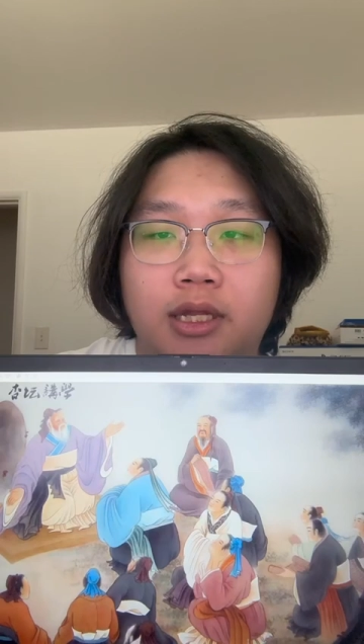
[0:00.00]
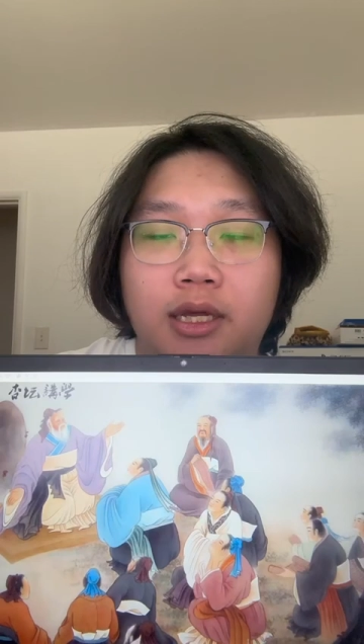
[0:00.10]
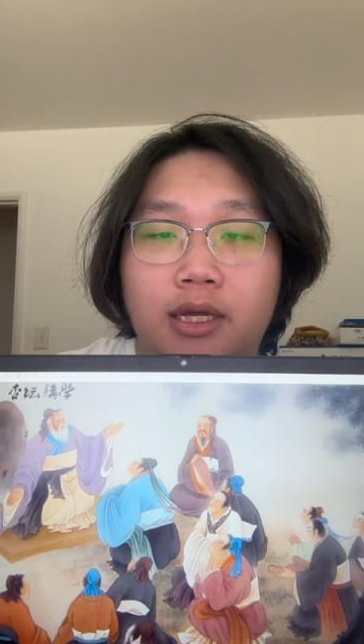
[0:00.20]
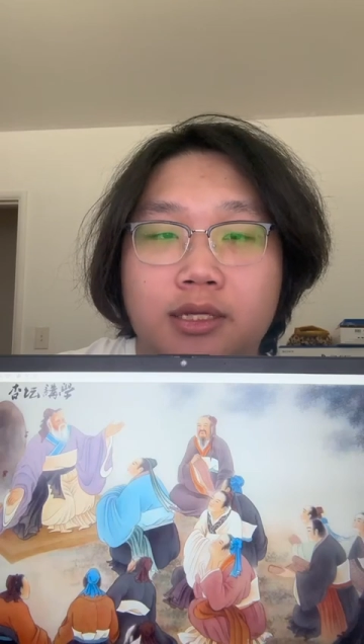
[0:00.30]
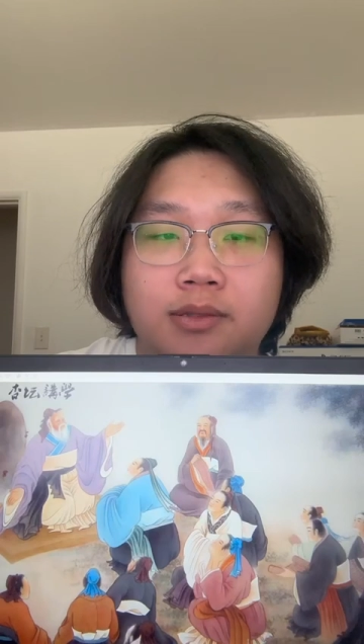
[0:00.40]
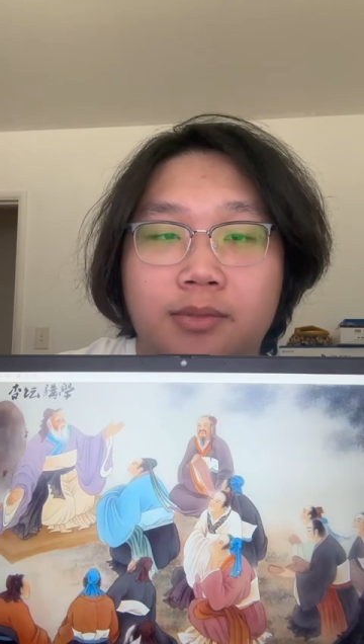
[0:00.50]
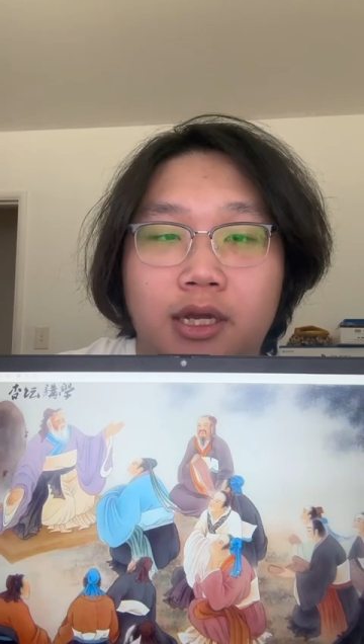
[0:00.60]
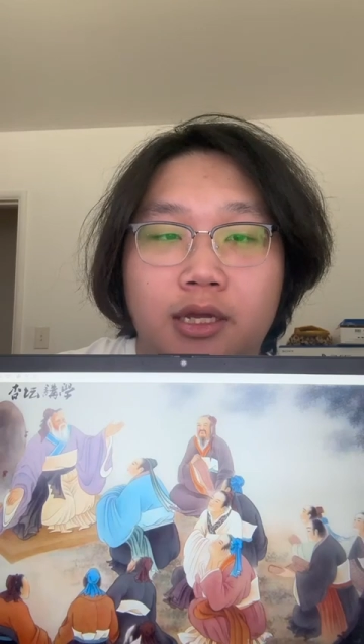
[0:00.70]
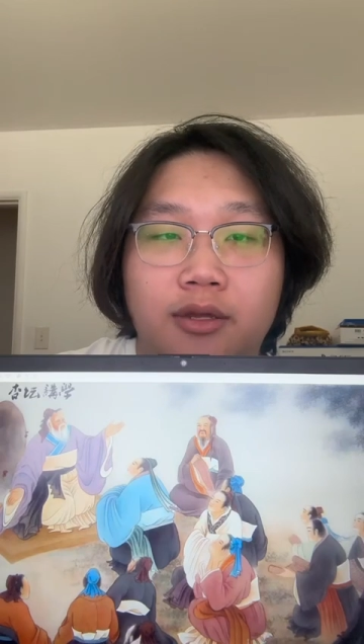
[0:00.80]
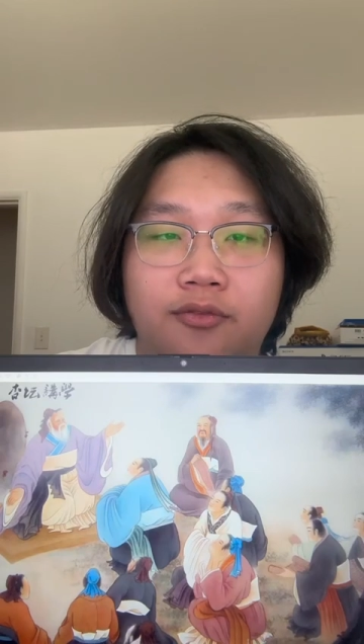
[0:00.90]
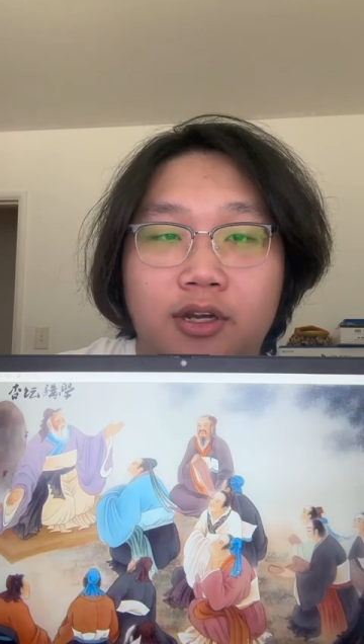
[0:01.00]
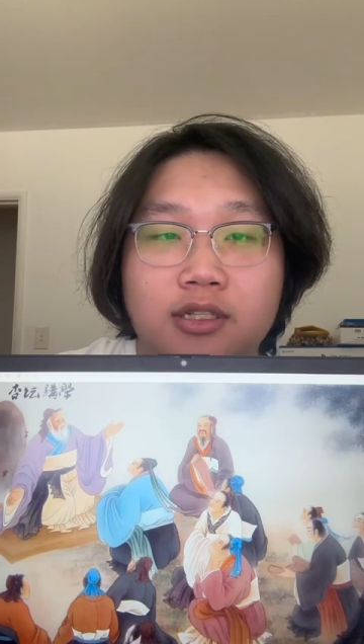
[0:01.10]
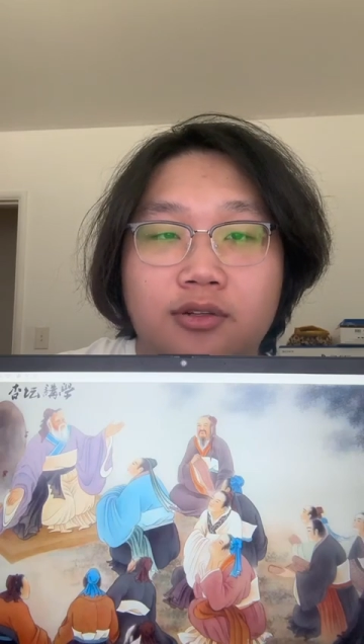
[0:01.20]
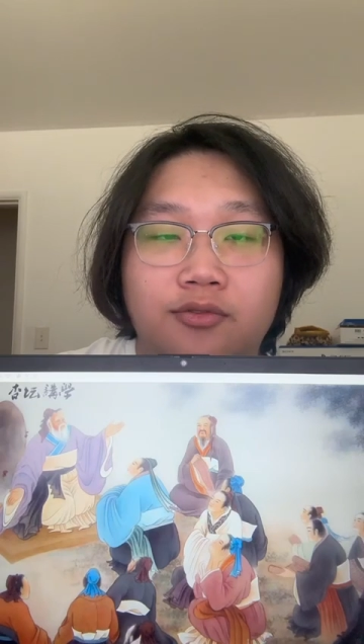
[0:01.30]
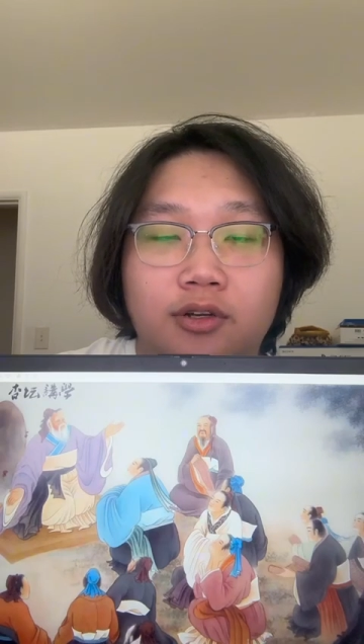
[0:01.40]
day is my
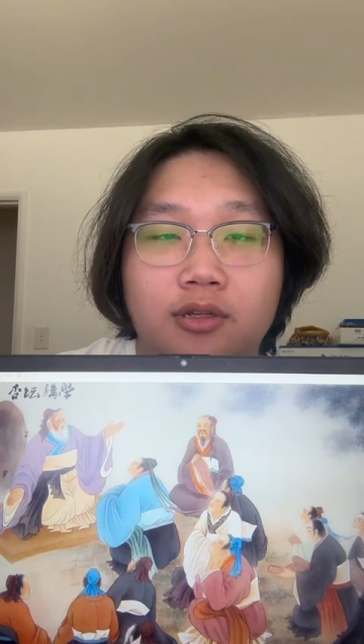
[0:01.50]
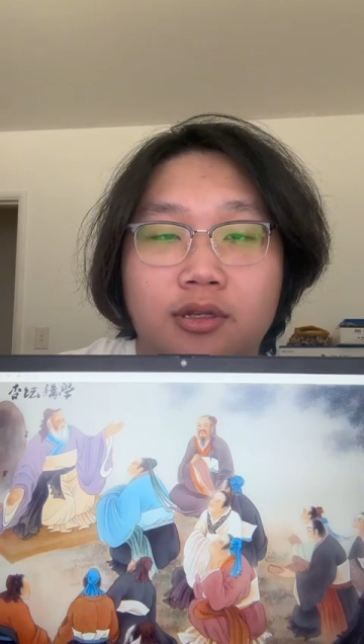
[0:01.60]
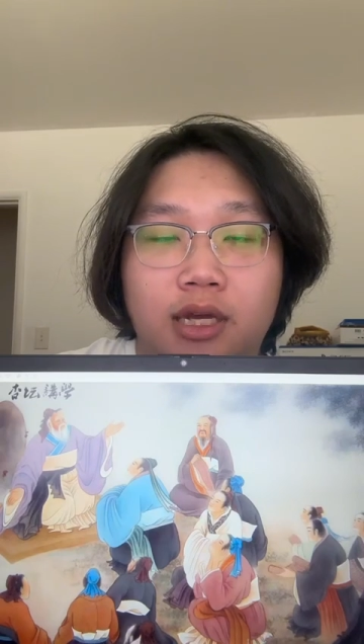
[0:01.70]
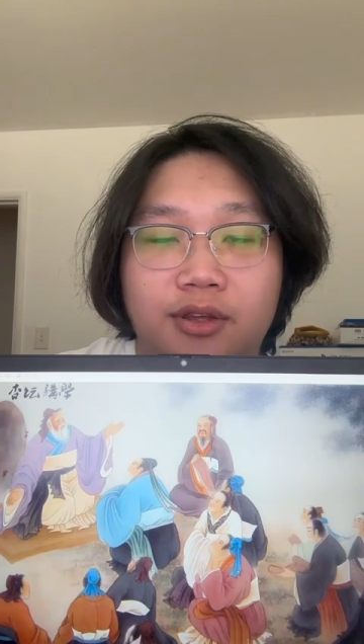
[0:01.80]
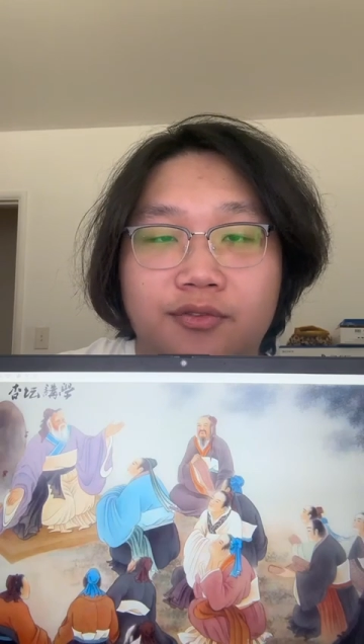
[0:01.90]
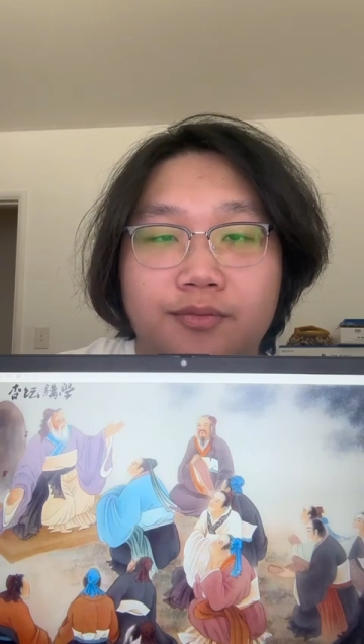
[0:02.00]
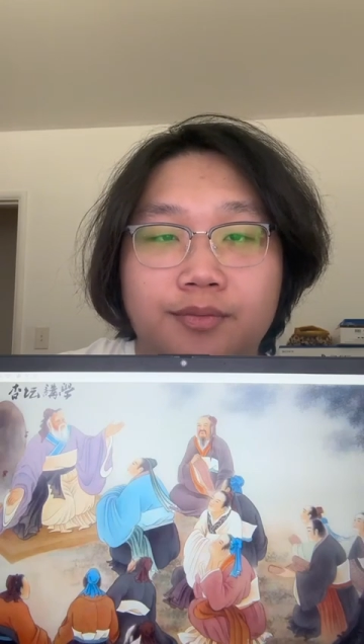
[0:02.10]
father for life.